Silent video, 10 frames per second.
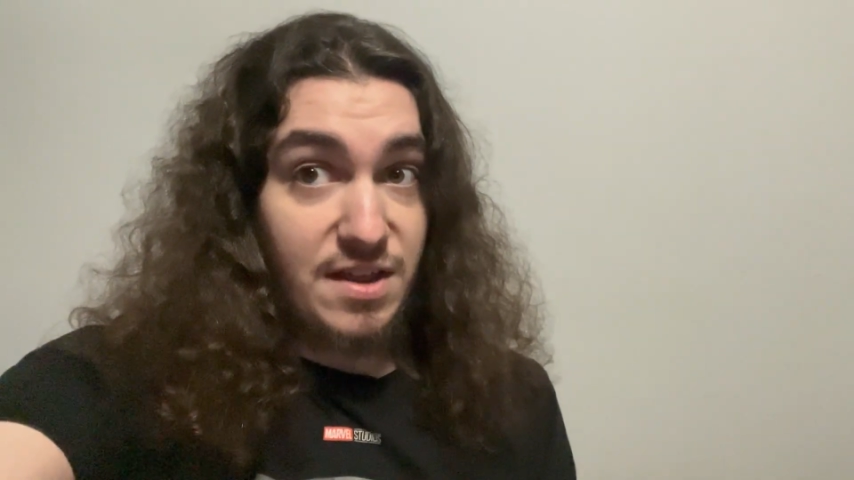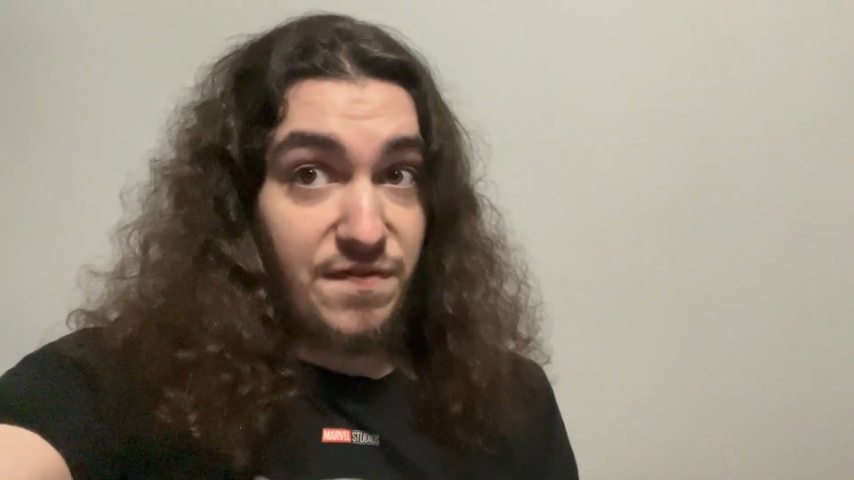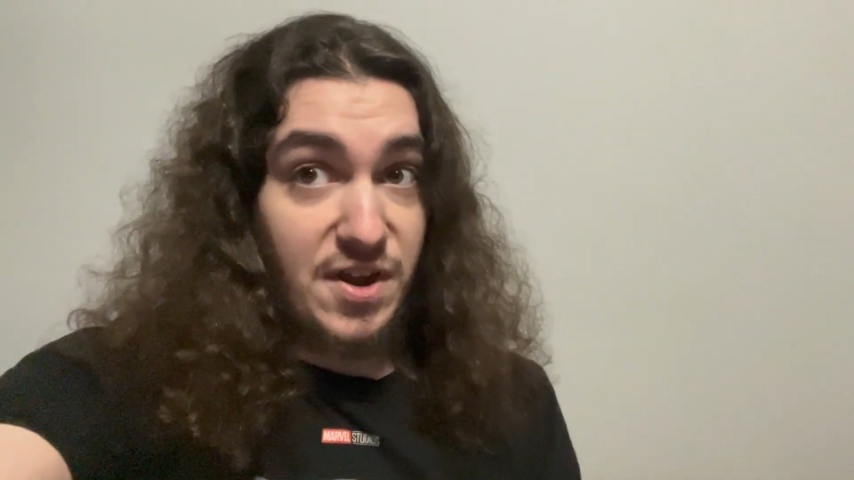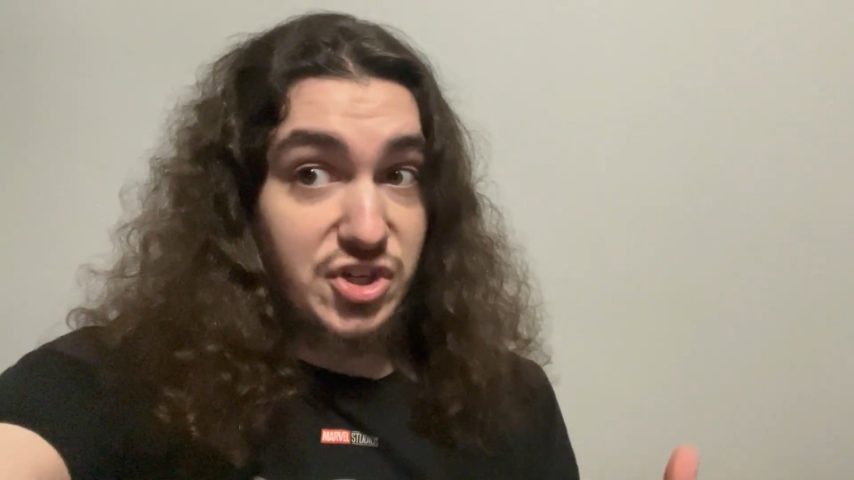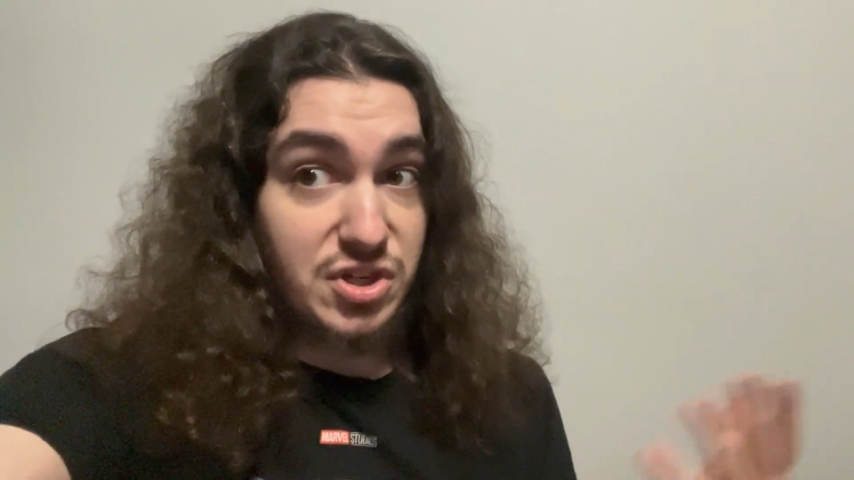
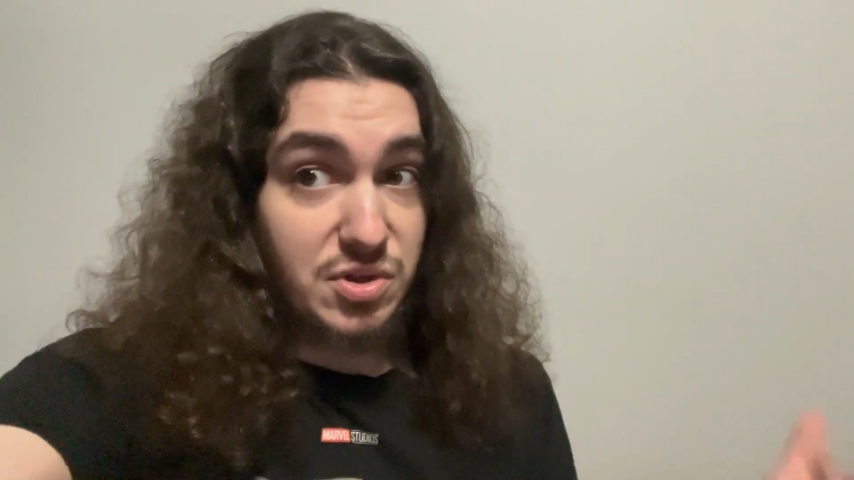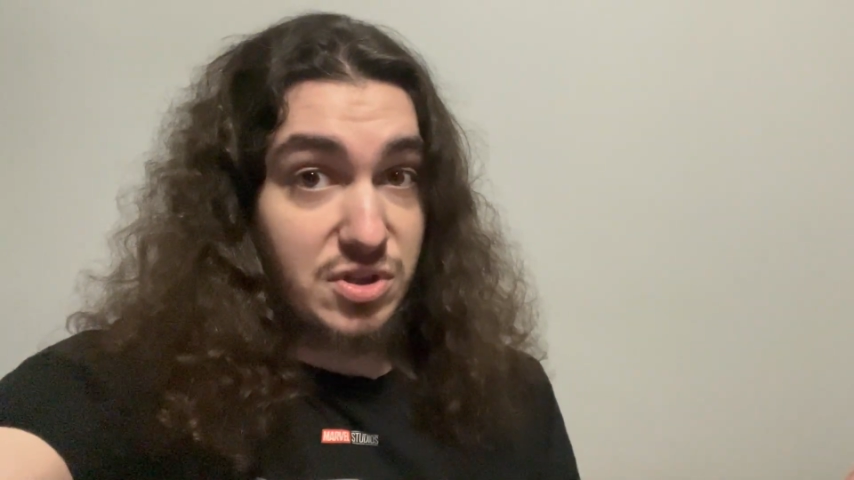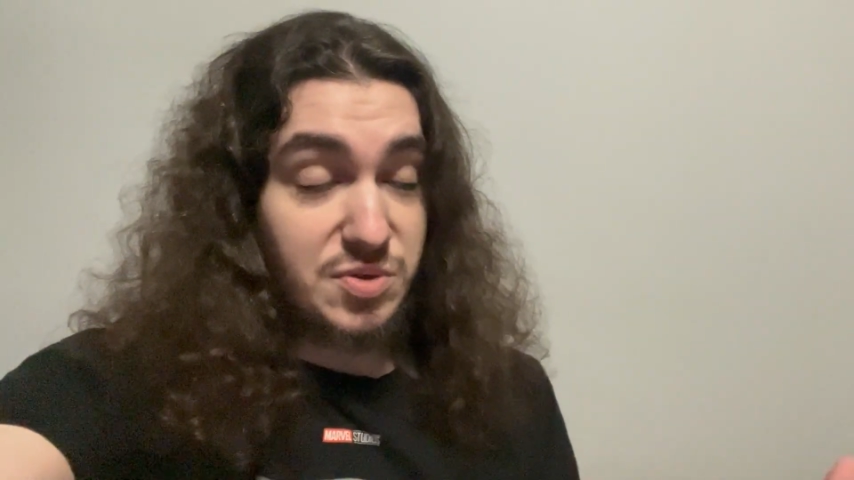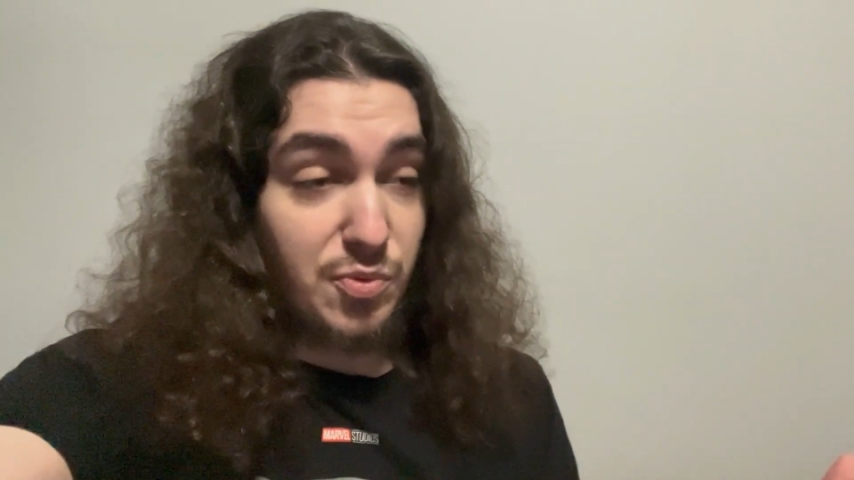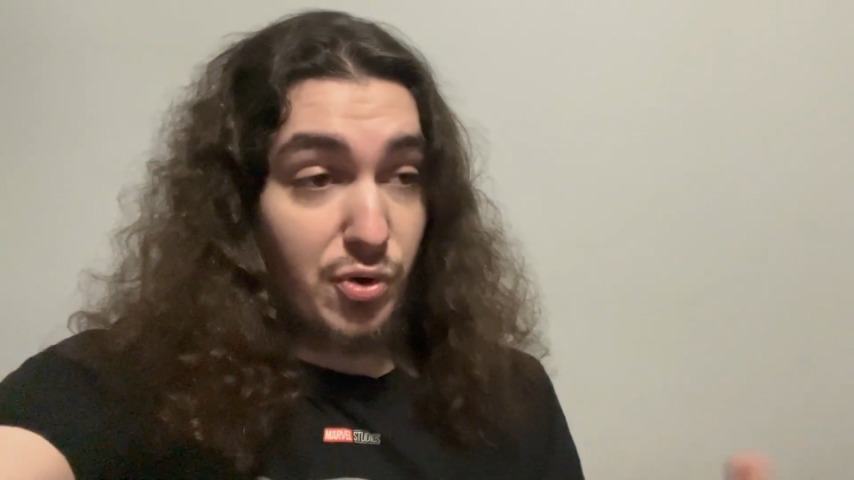if I should do
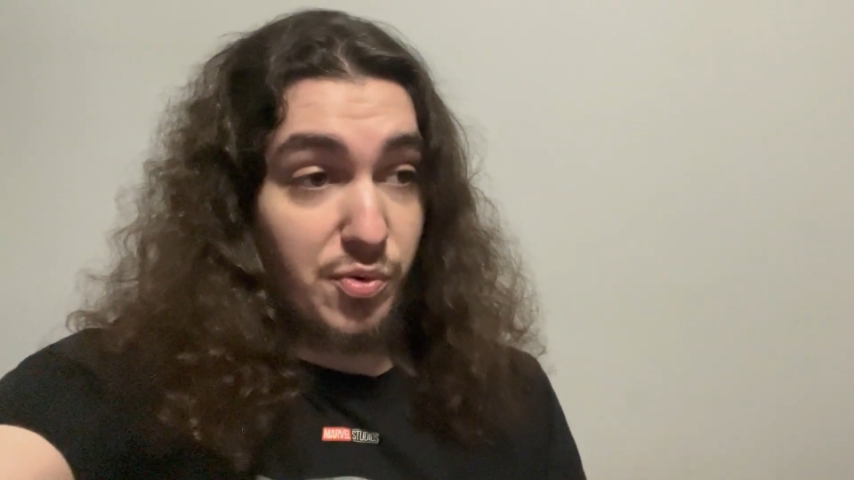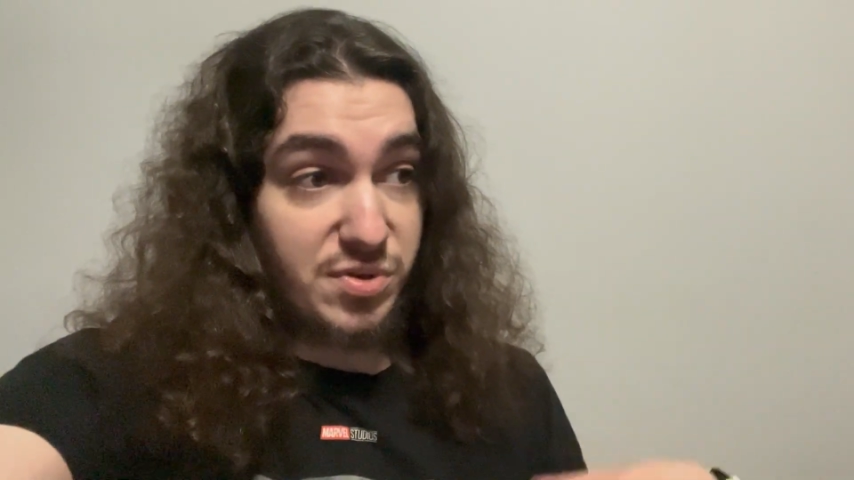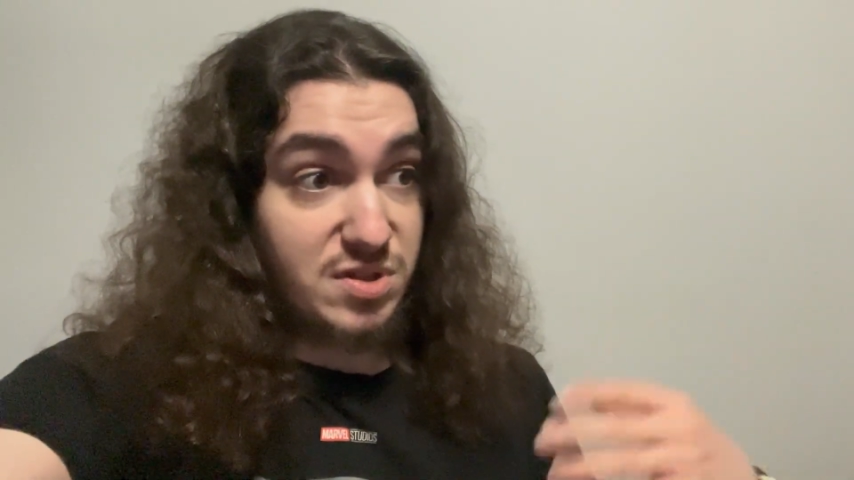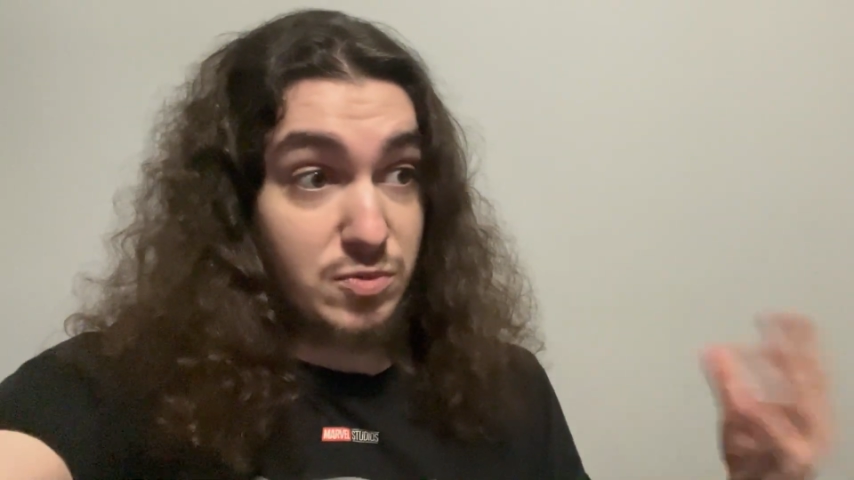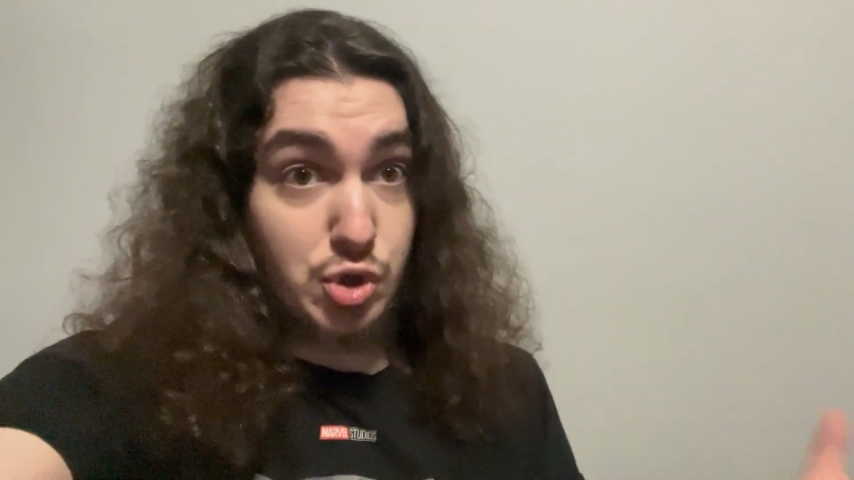this more
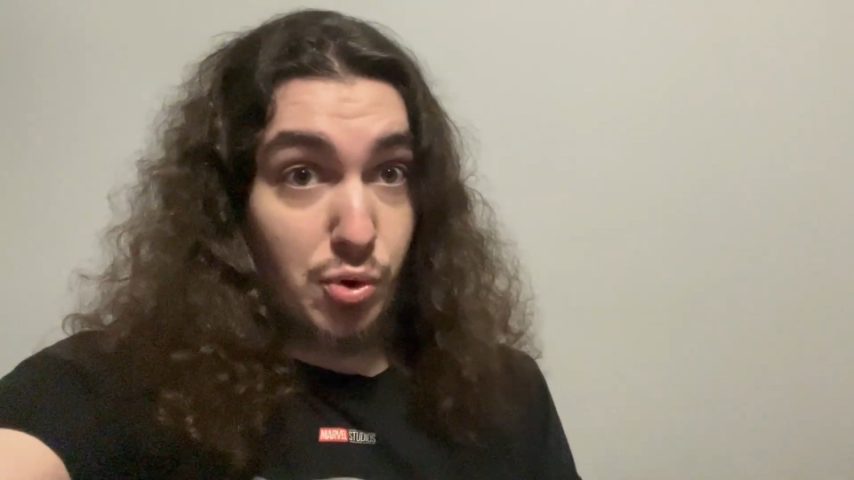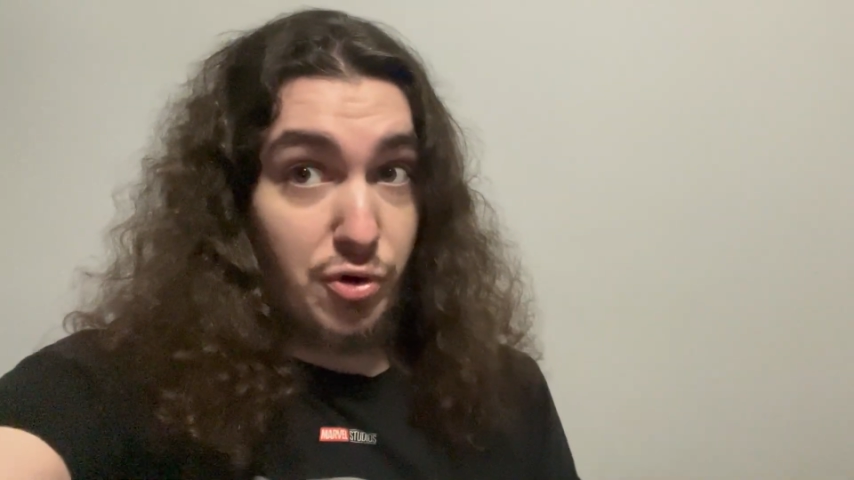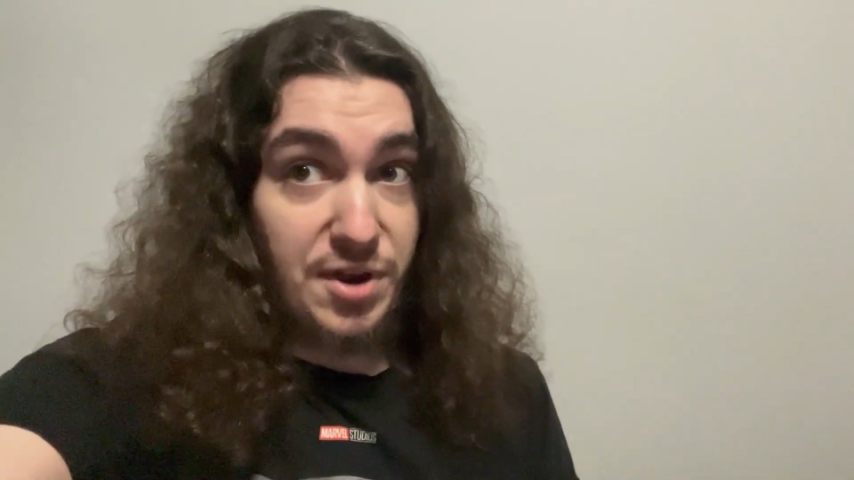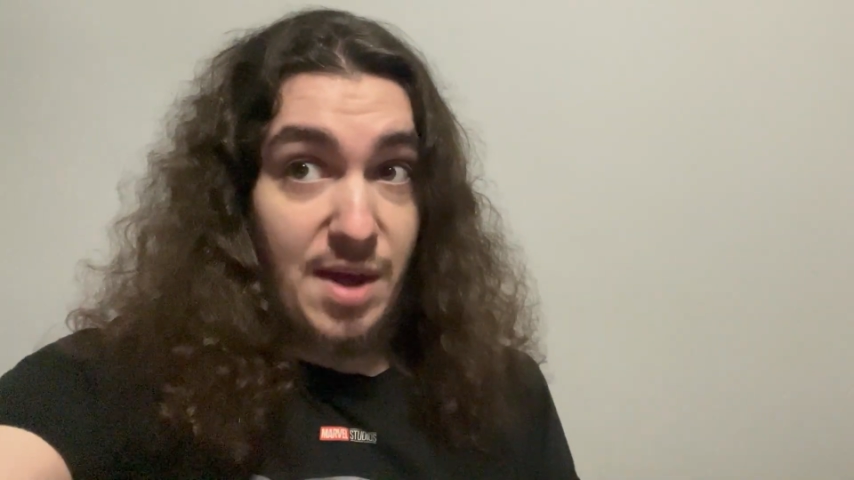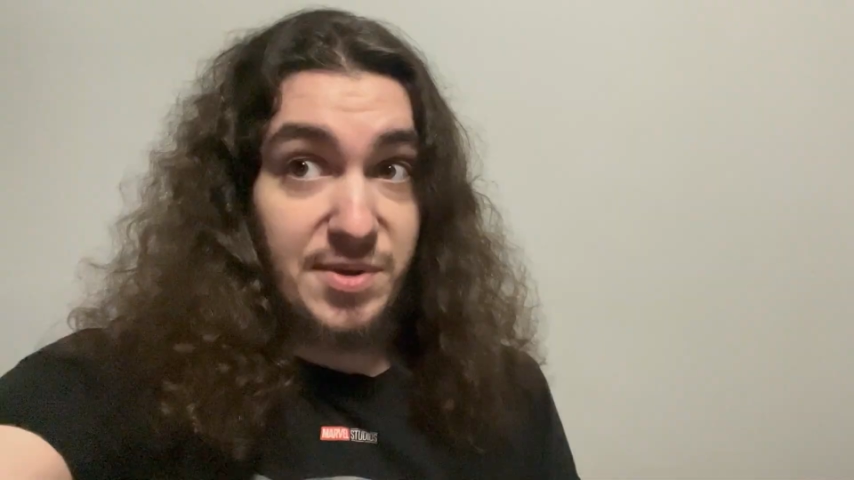with some
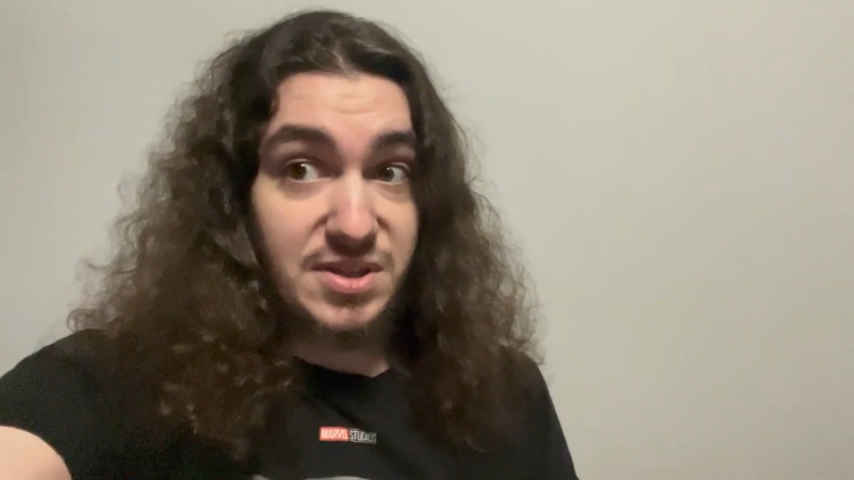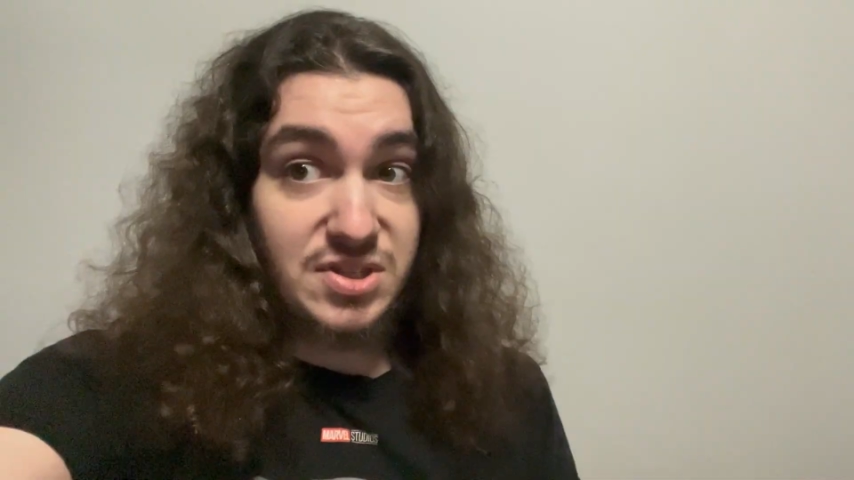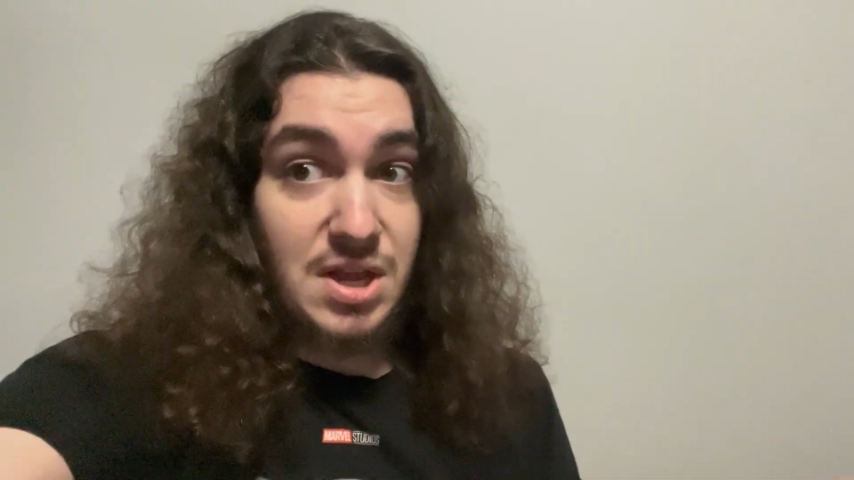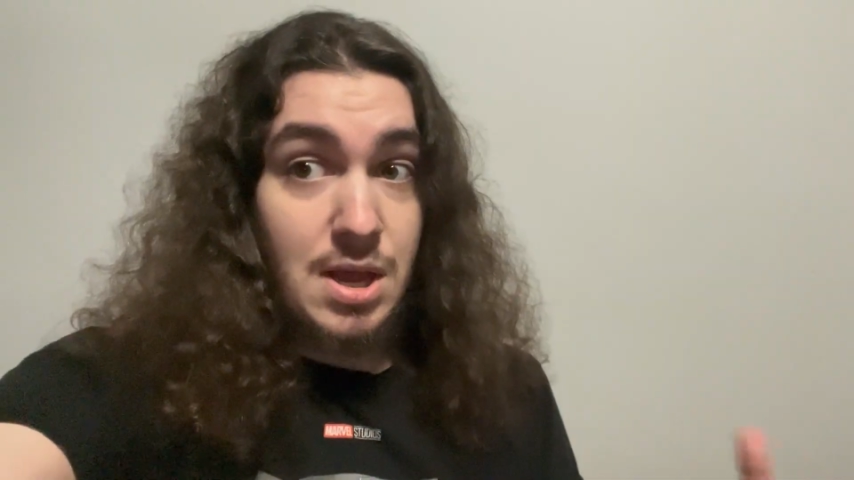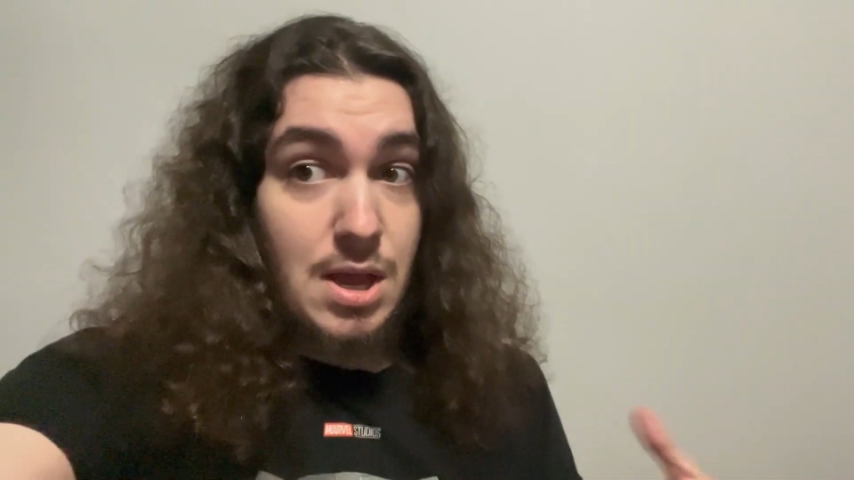shorter topics.